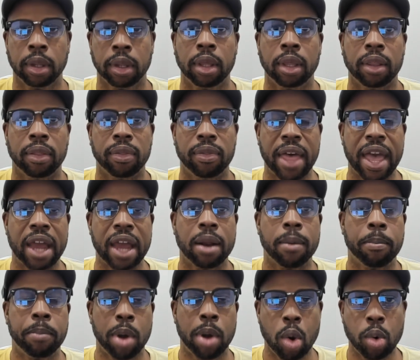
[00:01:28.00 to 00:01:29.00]
that
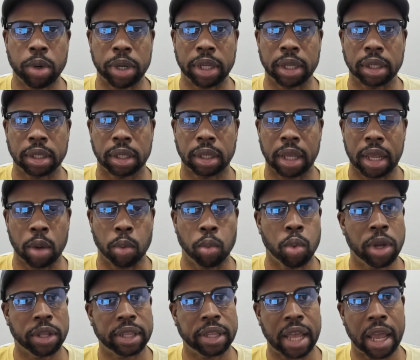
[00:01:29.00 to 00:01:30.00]
opponent and
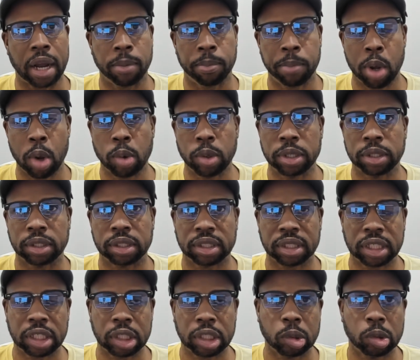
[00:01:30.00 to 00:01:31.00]
what that opponent's
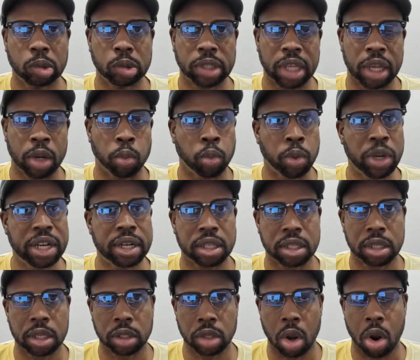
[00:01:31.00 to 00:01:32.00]
skills and
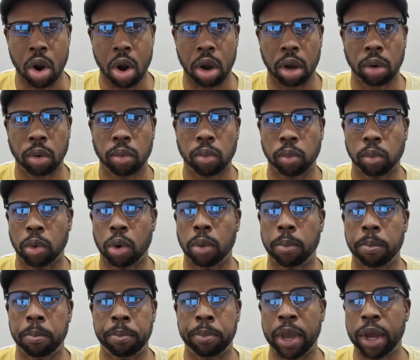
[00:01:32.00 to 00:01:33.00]
weaknesses are
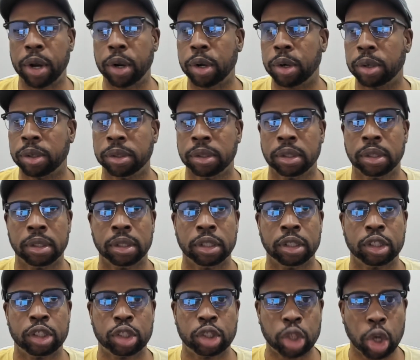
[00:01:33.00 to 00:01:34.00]
will better
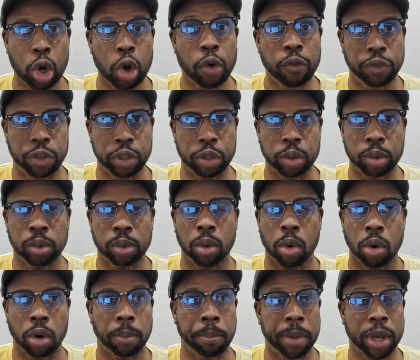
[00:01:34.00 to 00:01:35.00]
serve you
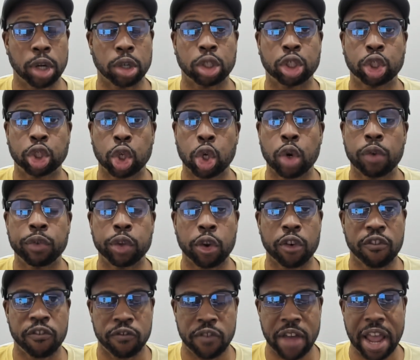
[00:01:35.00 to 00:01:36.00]
or better serve your
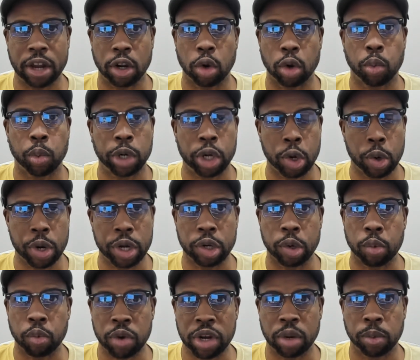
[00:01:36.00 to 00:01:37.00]
fighter when they're in the
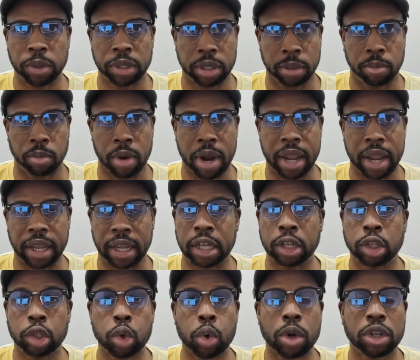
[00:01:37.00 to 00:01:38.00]
ring with them, right?
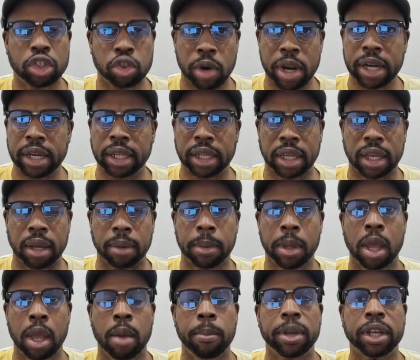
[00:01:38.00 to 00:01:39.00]
And during training camp,
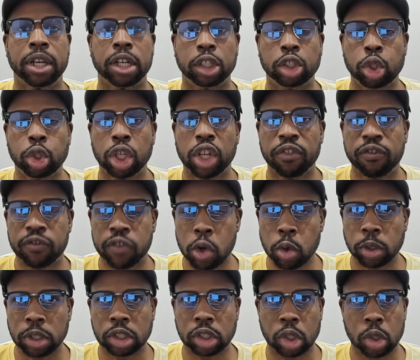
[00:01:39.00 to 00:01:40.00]
because you can
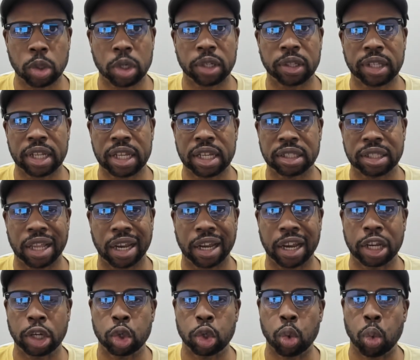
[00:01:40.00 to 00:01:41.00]
focus on the things that they
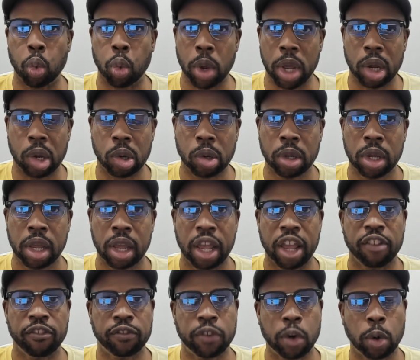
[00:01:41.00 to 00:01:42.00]
do well
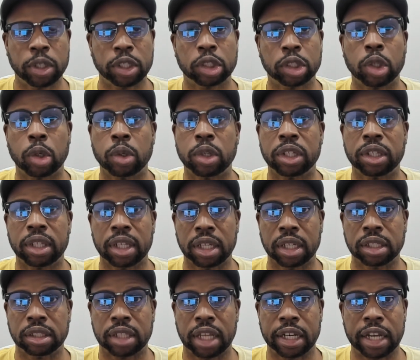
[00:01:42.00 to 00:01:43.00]
and focus on the
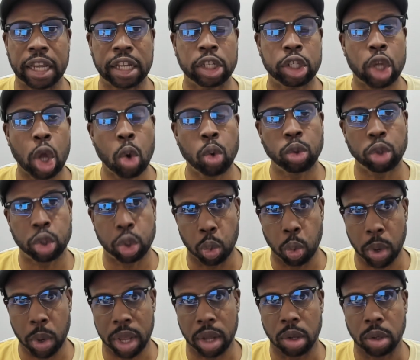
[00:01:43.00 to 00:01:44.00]
things that they don't do
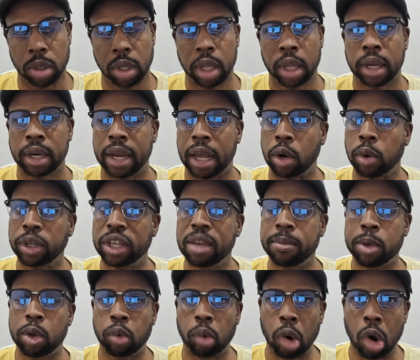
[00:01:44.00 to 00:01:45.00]
well. Now, don't get
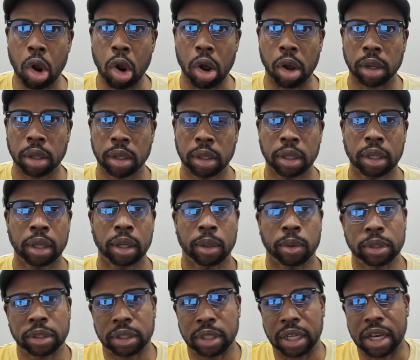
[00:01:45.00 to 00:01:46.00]
me wrong.
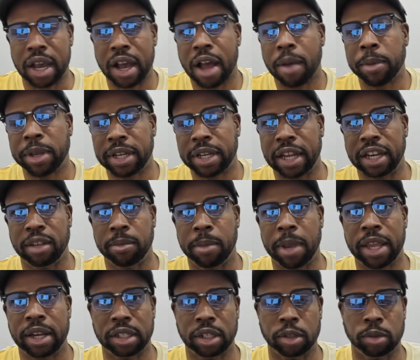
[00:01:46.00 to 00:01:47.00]
The comment that he
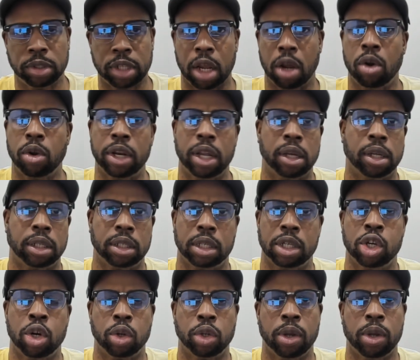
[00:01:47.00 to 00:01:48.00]
made, and it was like,
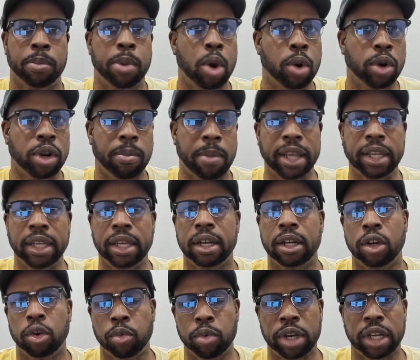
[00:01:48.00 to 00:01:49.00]
the opponent might get in
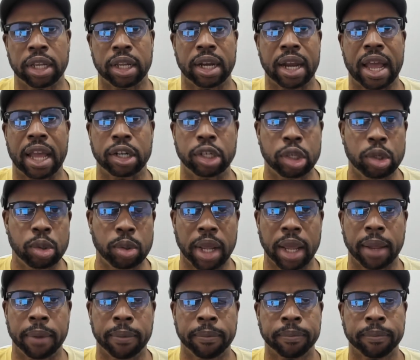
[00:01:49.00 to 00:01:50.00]
the ring and not do
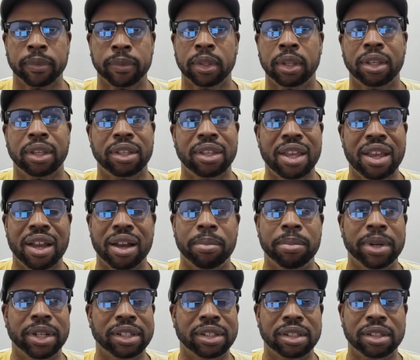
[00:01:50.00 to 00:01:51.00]
that. Yeah,
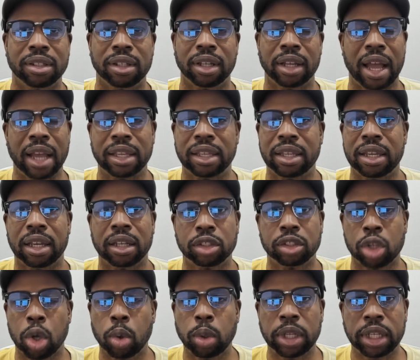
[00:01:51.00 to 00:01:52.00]
but I
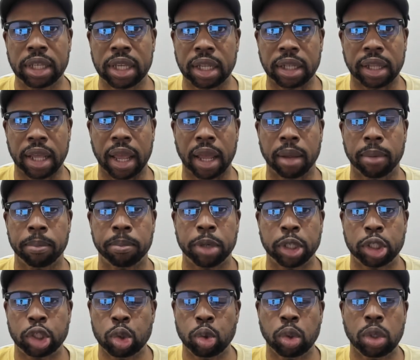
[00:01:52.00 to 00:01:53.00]
totally get that.
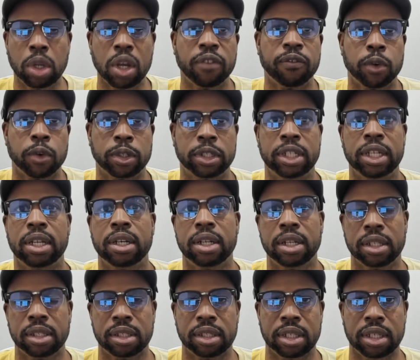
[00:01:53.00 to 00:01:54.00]
But you look for
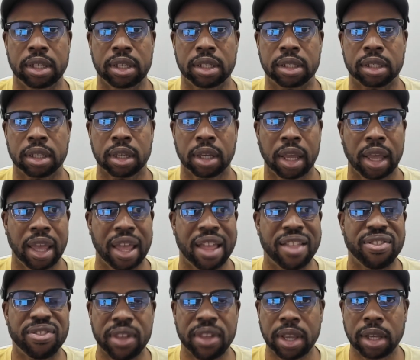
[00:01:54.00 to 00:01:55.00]
tendencies and
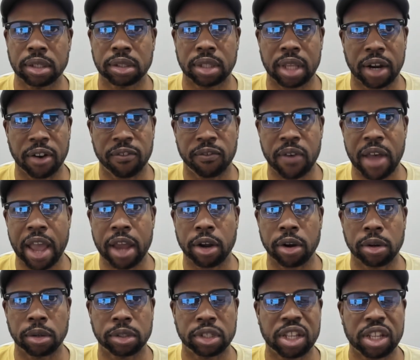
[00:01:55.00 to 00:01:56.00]
things that a
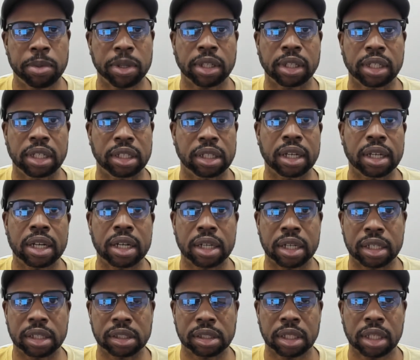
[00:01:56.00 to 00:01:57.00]
fighter typically
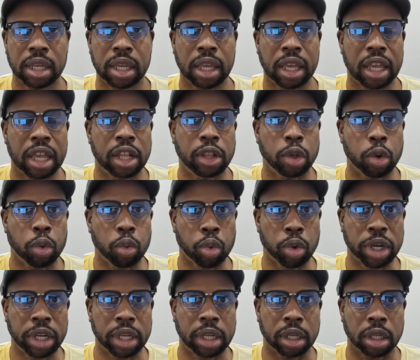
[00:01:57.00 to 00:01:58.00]
does in the
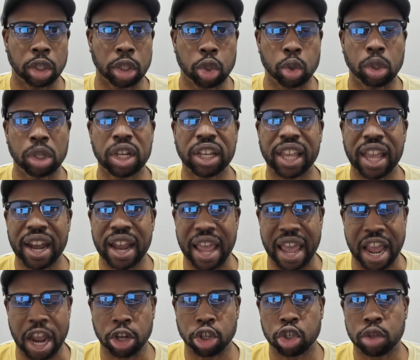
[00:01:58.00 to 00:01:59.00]
ring. You look at
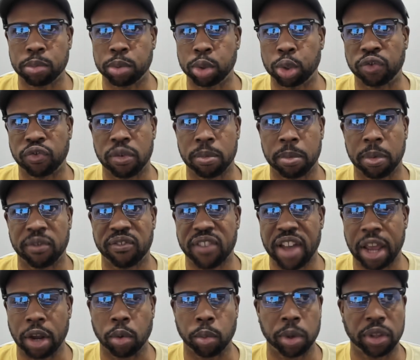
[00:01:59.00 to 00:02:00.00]
attributes from a
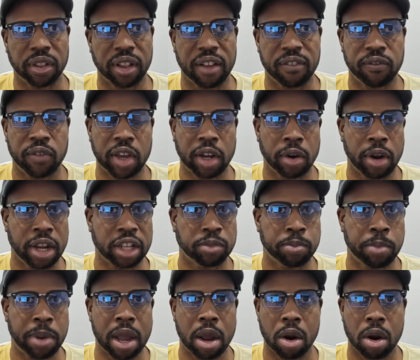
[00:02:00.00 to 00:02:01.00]
fighter, whether that fighter has
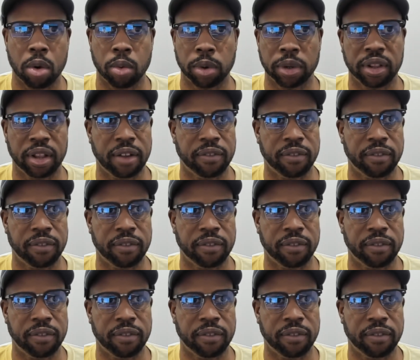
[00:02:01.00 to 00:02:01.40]
power, whether that